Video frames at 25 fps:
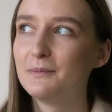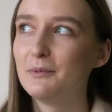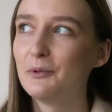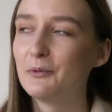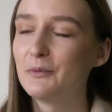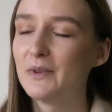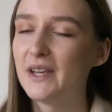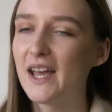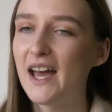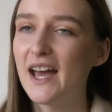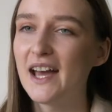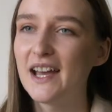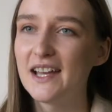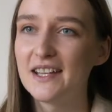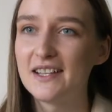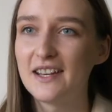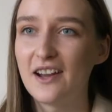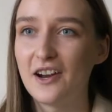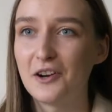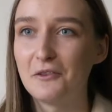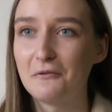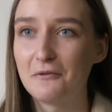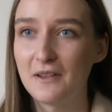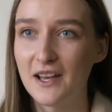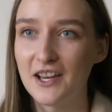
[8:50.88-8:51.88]
but we had
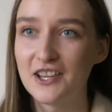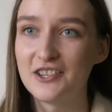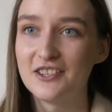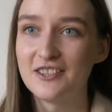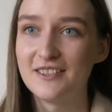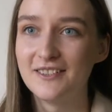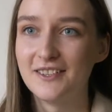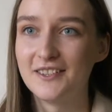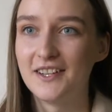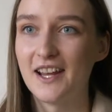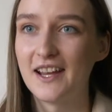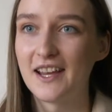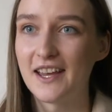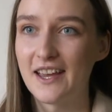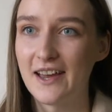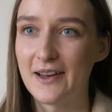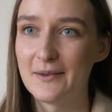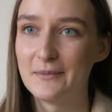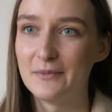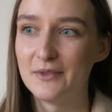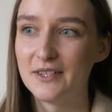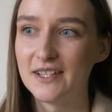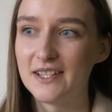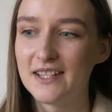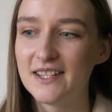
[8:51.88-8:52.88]
our flashes on our
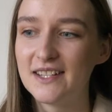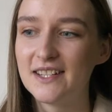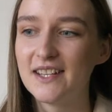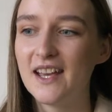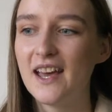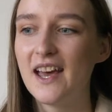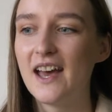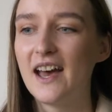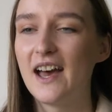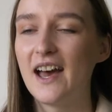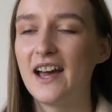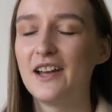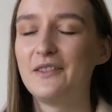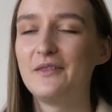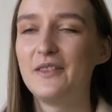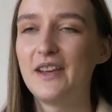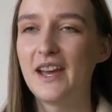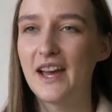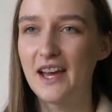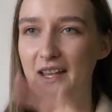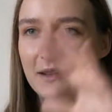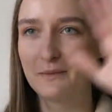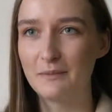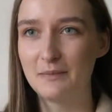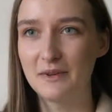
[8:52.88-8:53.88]
cameras and we
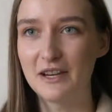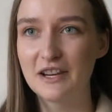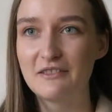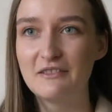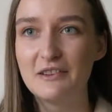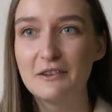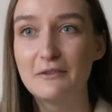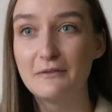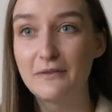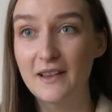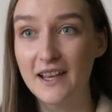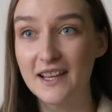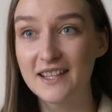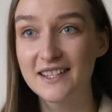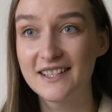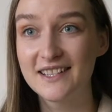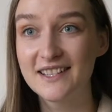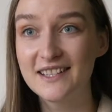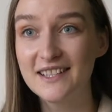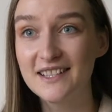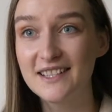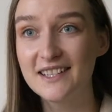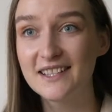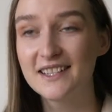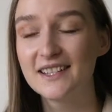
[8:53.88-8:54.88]
had big
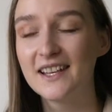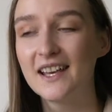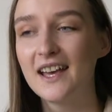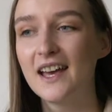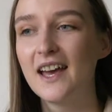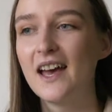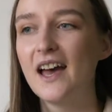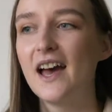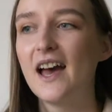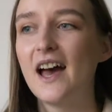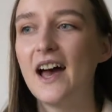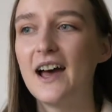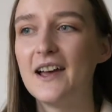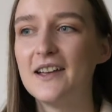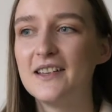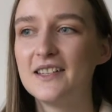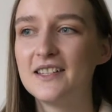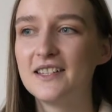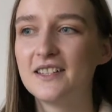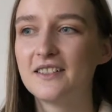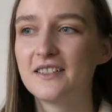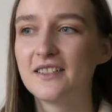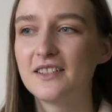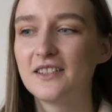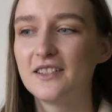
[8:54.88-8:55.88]
reflectors.
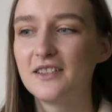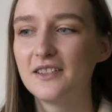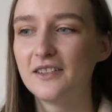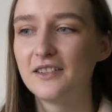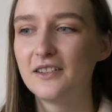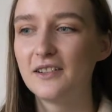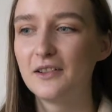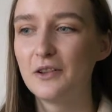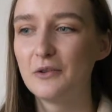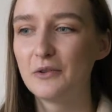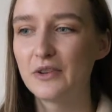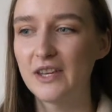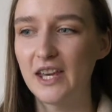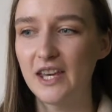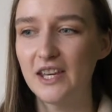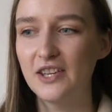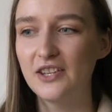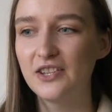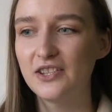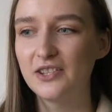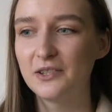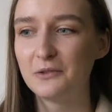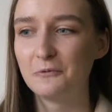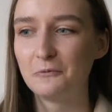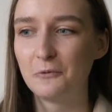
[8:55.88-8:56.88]
And the
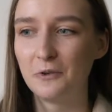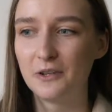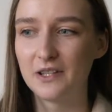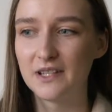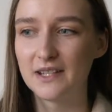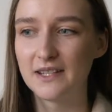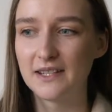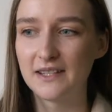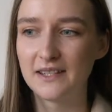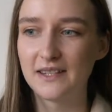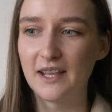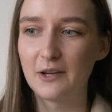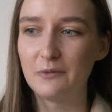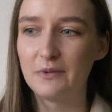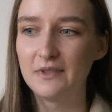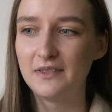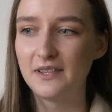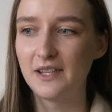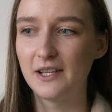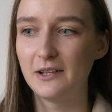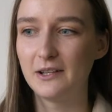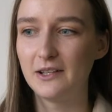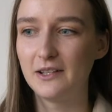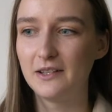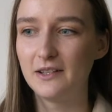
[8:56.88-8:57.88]
location was that when
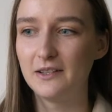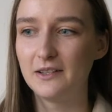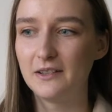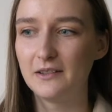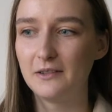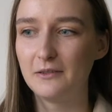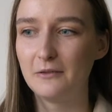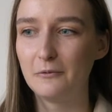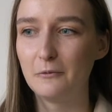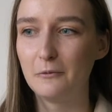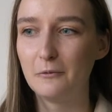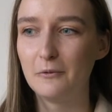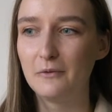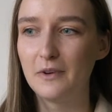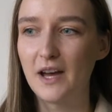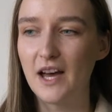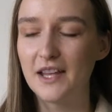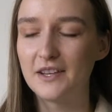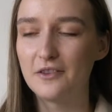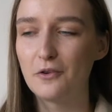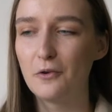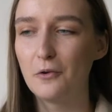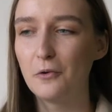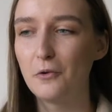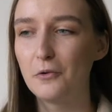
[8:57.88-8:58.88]
they
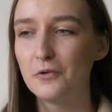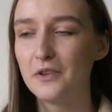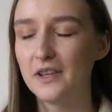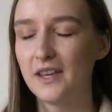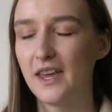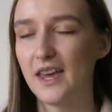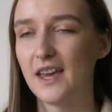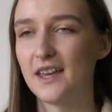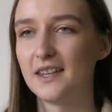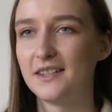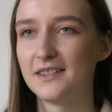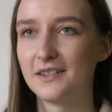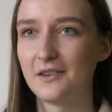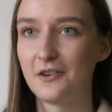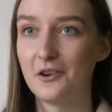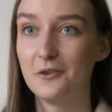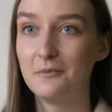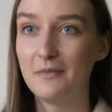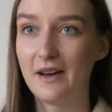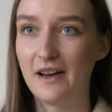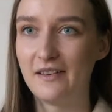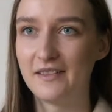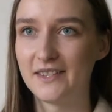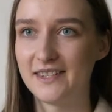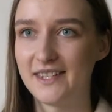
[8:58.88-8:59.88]
had all the guests
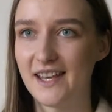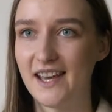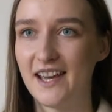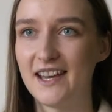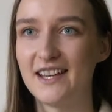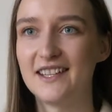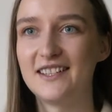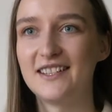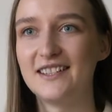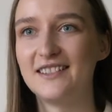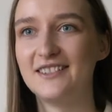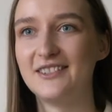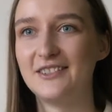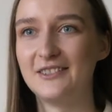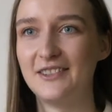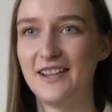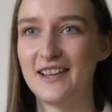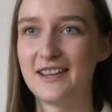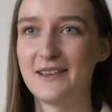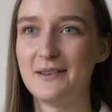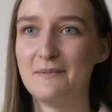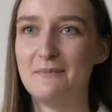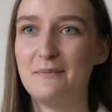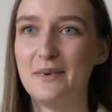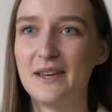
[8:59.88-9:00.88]
come outside into
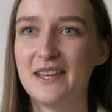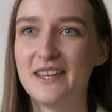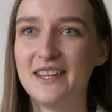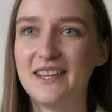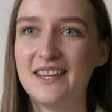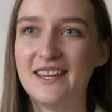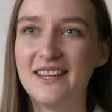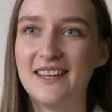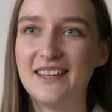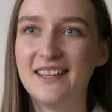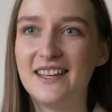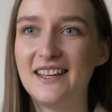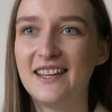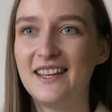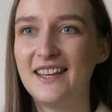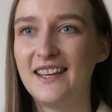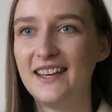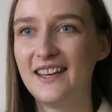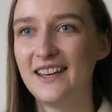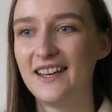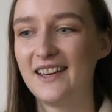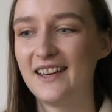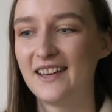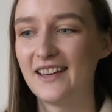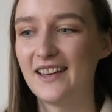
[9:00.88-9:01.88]
like a big
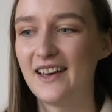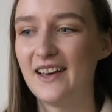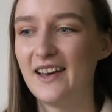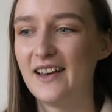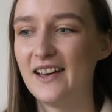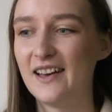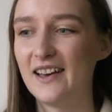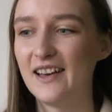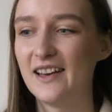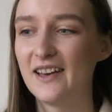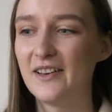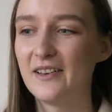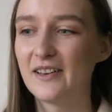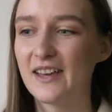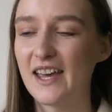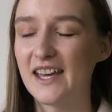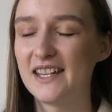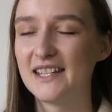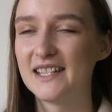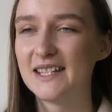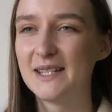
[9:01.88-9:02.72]
kind